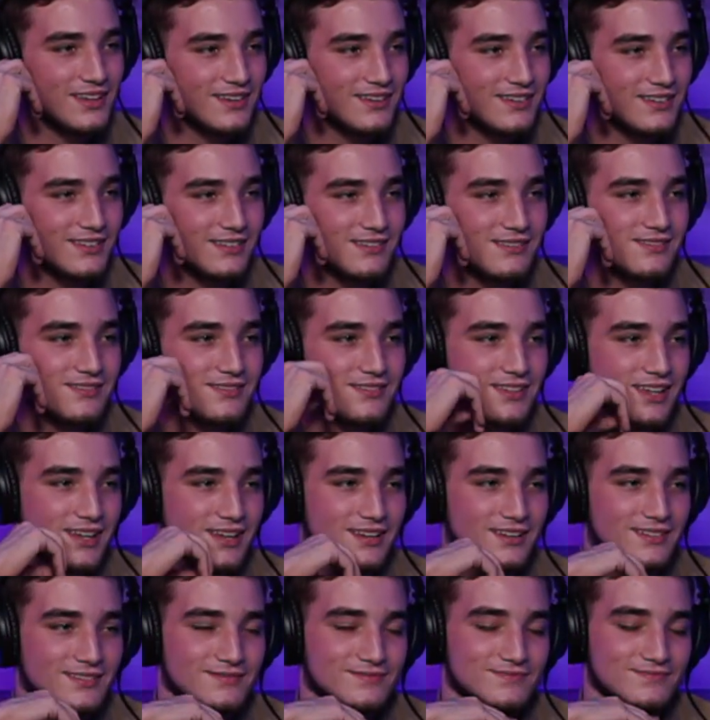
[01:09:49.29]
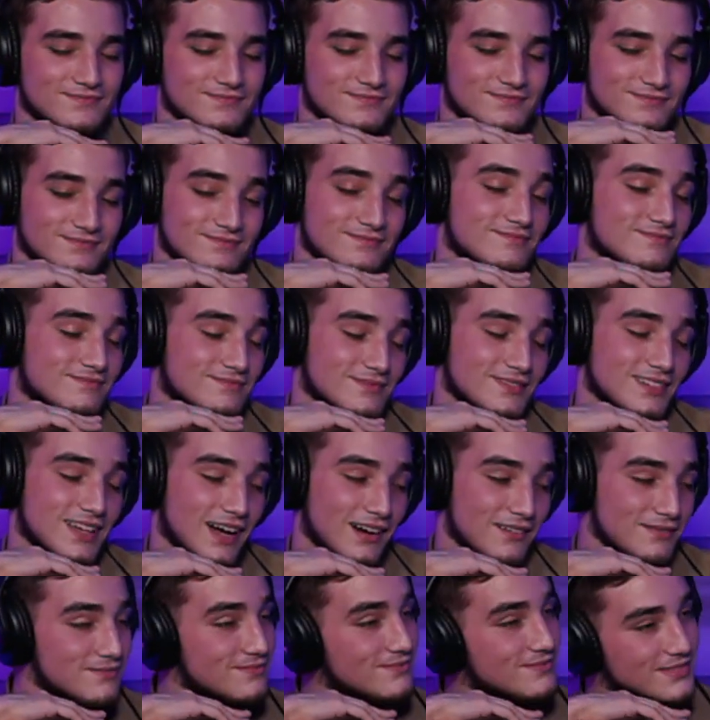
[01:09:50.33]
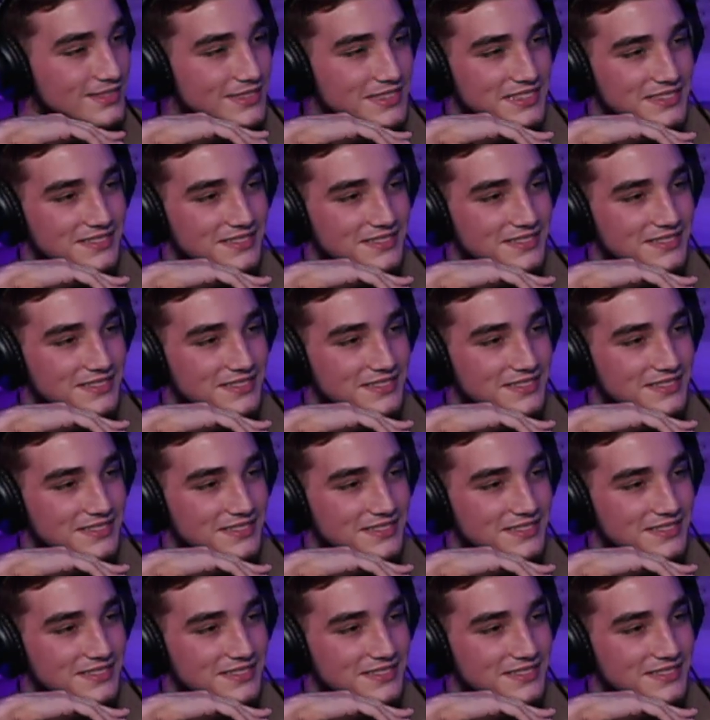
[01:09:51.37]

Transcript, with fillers: name. Uh, It's like, yeah.